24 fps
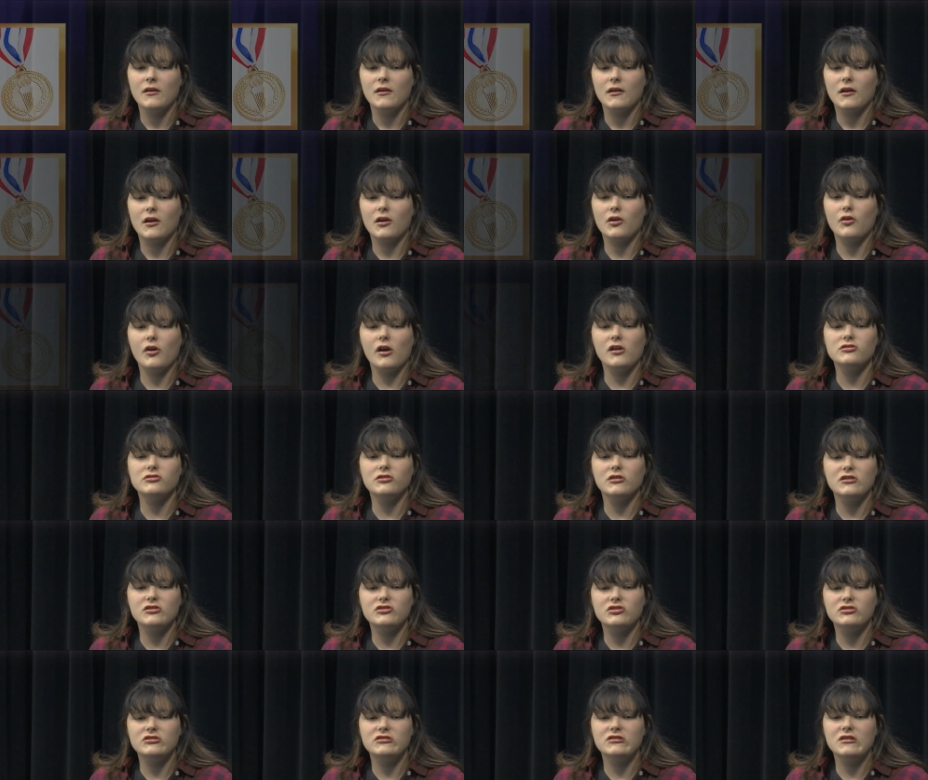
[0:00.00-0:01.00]

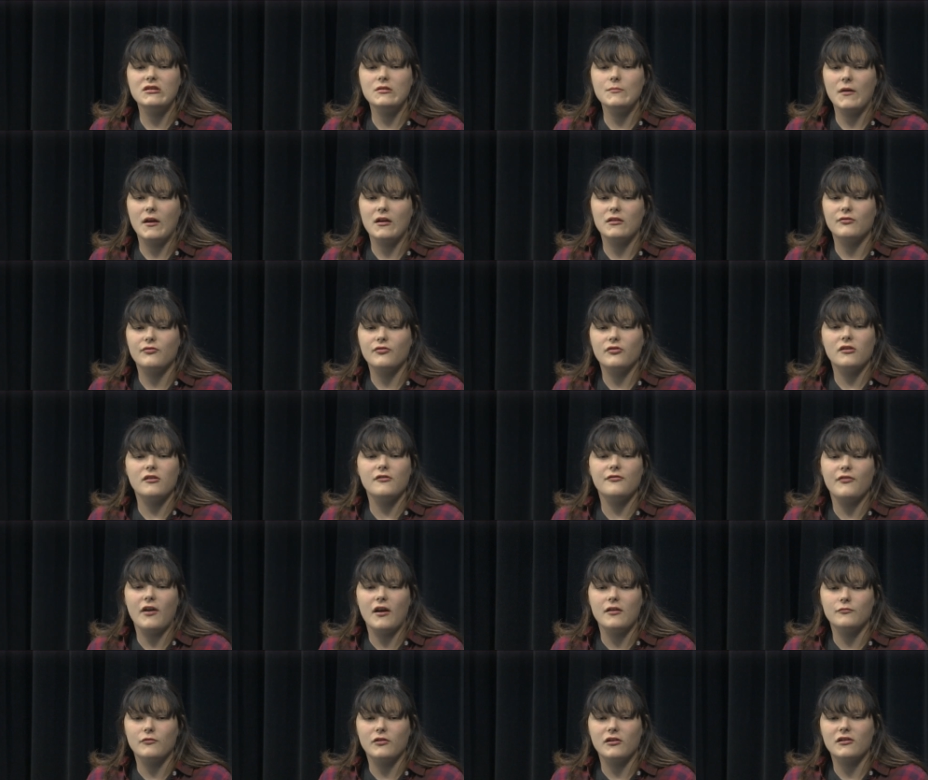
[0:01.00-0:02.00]
Congratulations to the bands for their
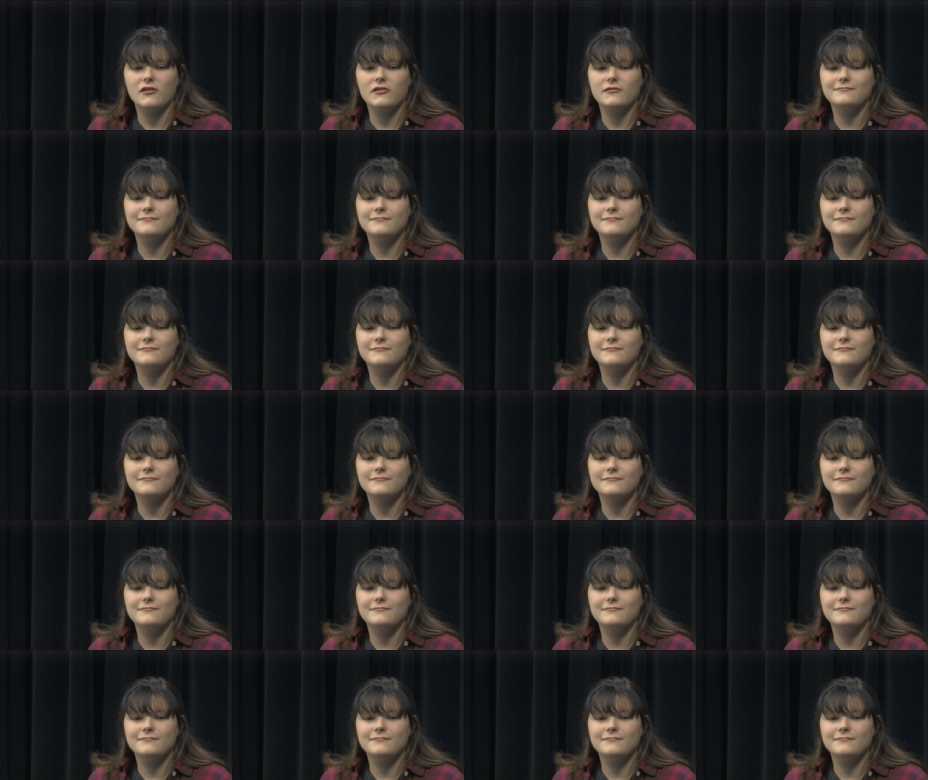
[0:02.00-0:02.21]
fine work.